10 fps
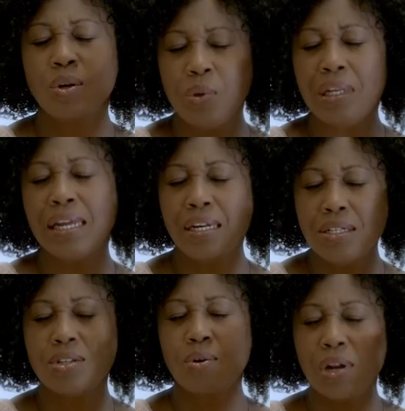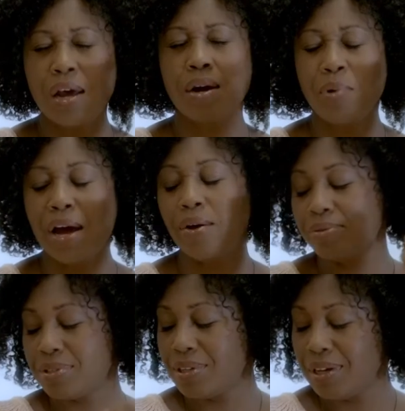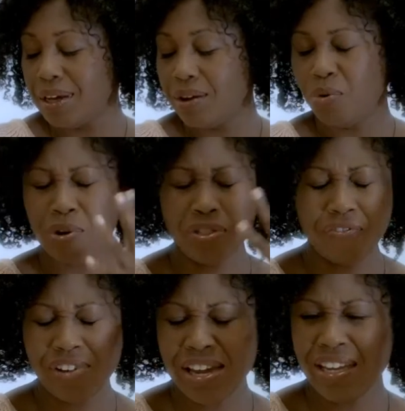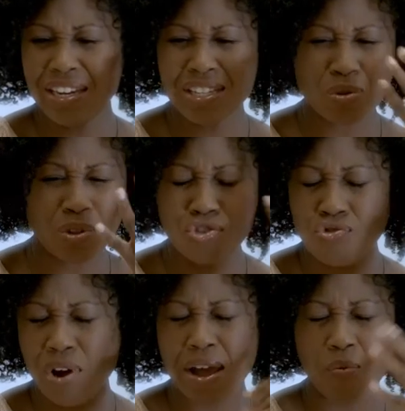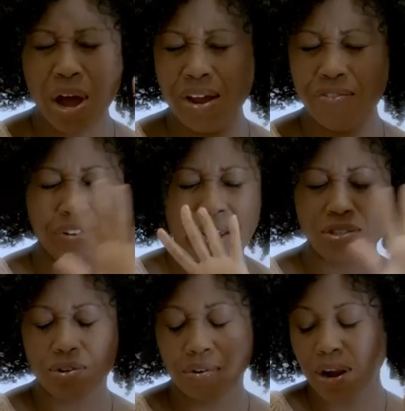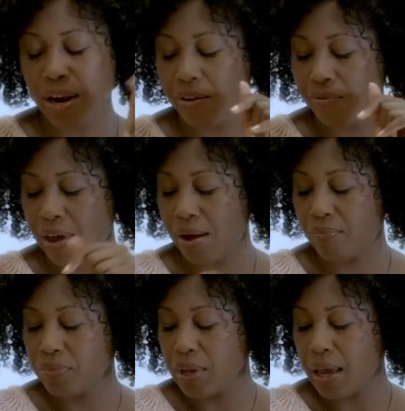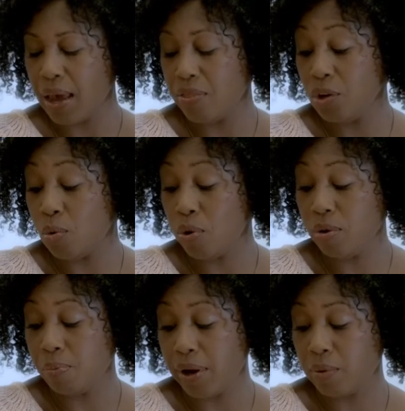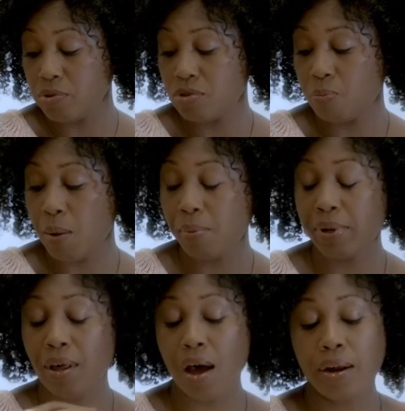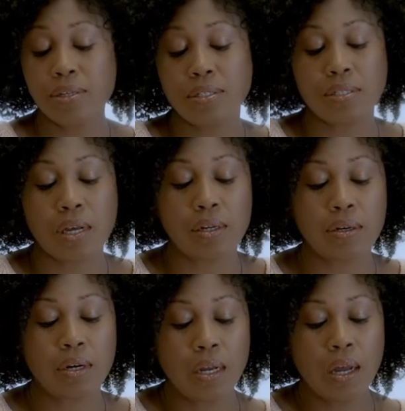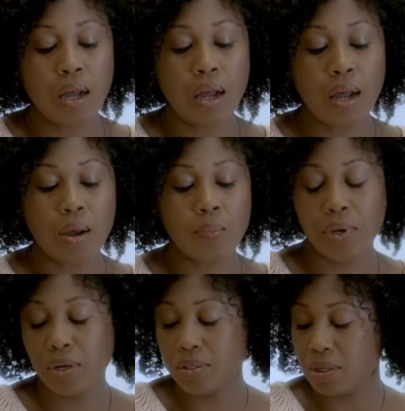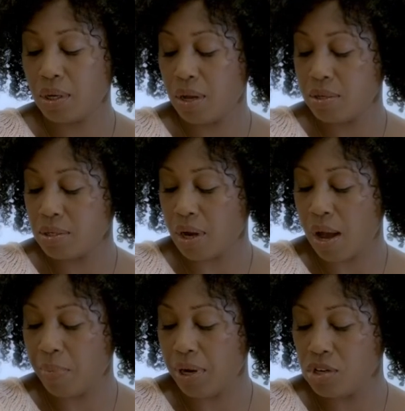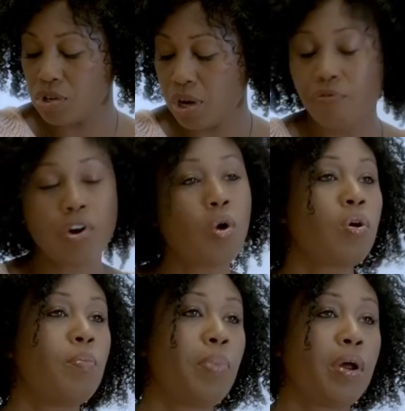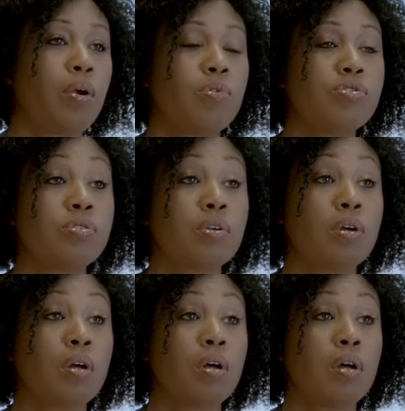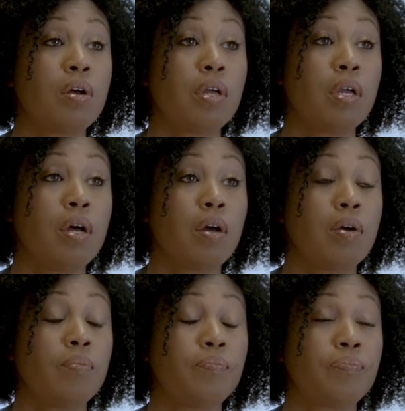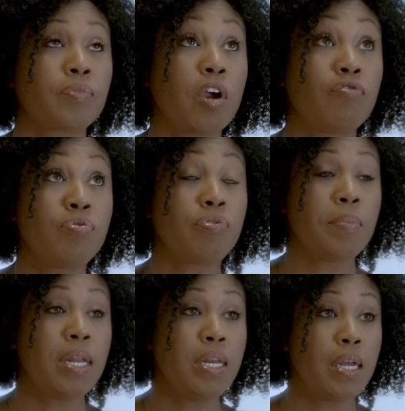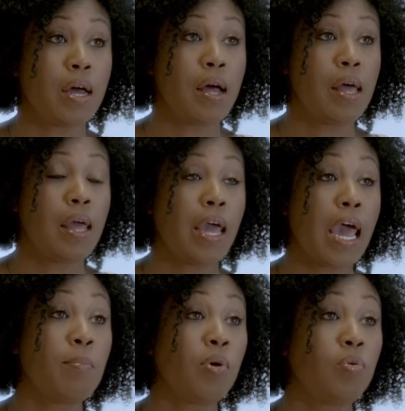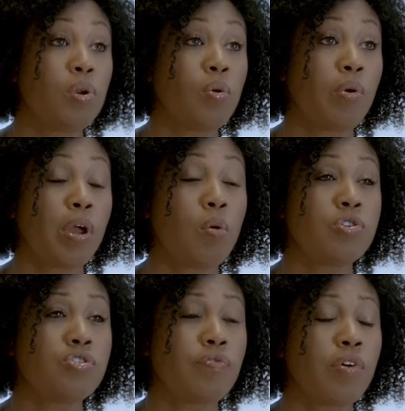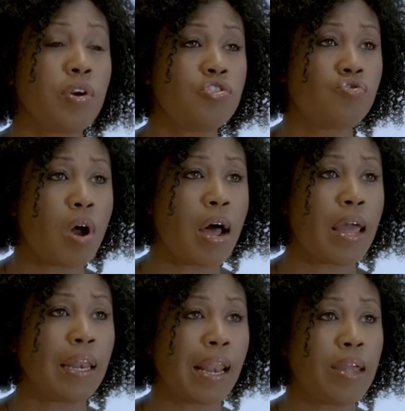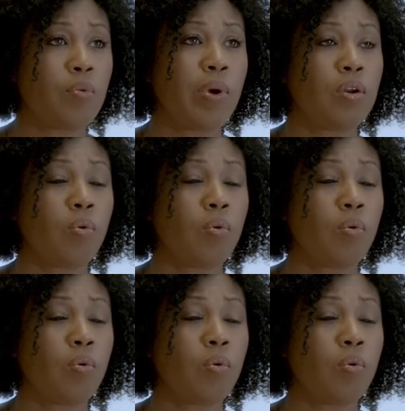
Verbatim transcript: we ladies know a lot about, or the flakiness or the dry white flakes or any of that. And the oil blend, which is probably the hottest seller. Um, it is a, is a combination of kokum butter, which is a, a, a a fruit from India, and marula oil, which is a very dry, lightweight